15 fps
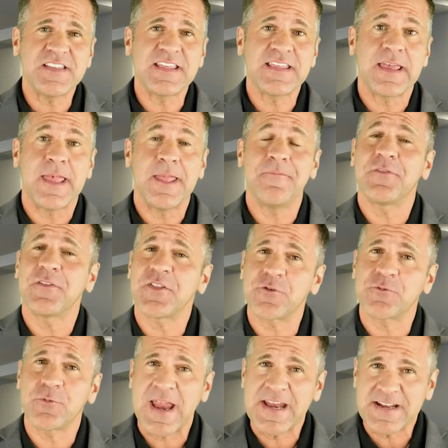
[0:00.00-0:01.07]
the game for the
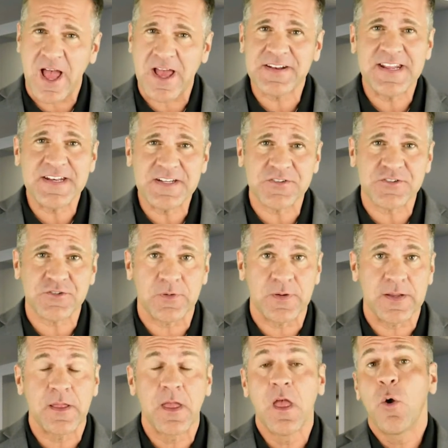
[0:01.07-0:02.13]
radon
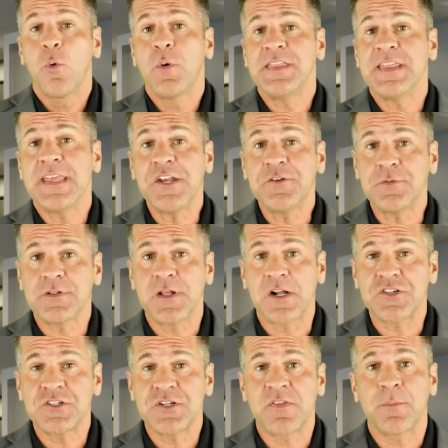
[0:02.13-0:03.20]
industry with the
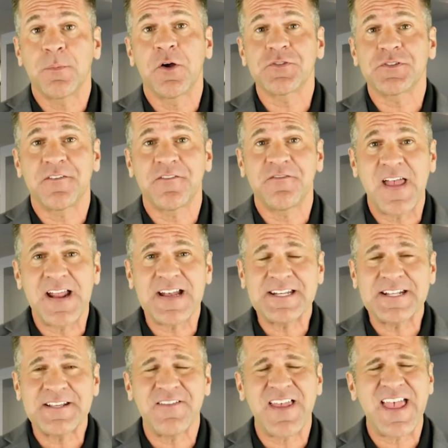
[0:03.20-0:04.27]
introduction of the most
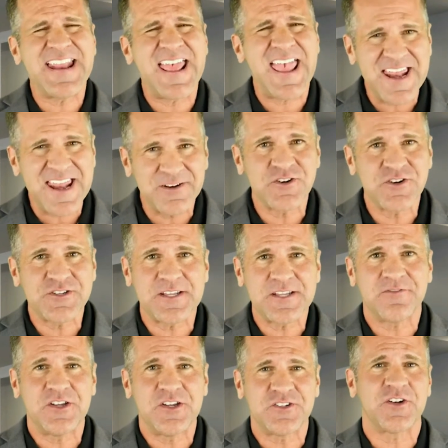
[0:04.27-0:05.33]
effective and
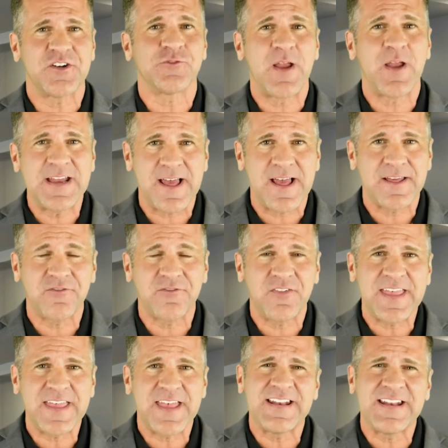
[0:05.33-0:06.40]
energy-efficient radon
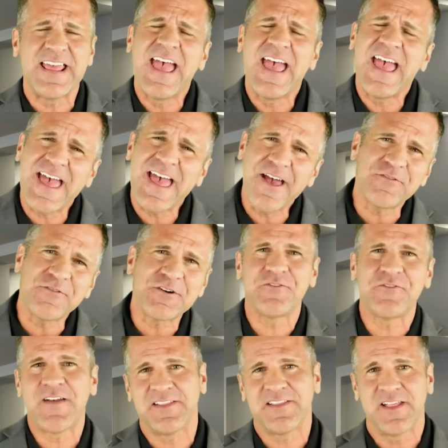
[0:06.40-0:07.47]
fan ever
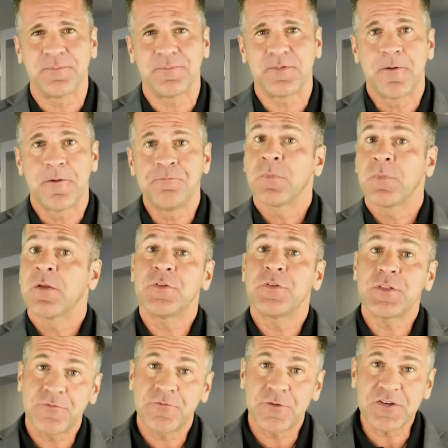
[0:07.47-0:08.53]
developed. For
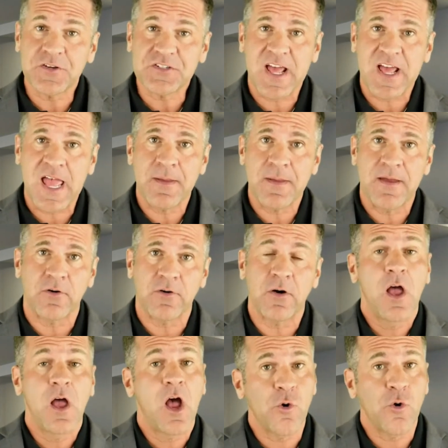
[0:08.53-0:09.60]
the first time ever,
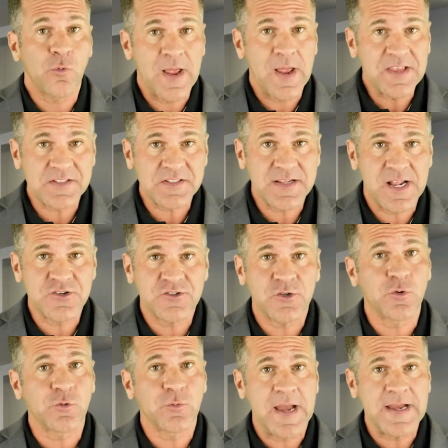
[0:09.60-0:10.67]
a
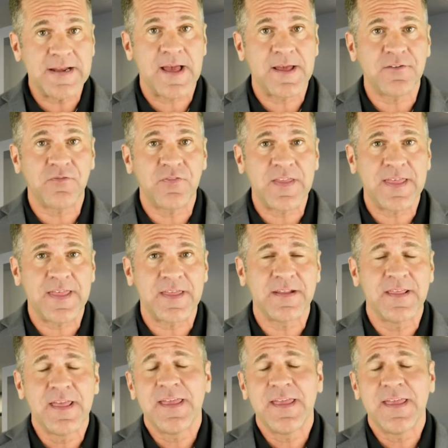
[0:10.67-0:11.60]
residential radon fan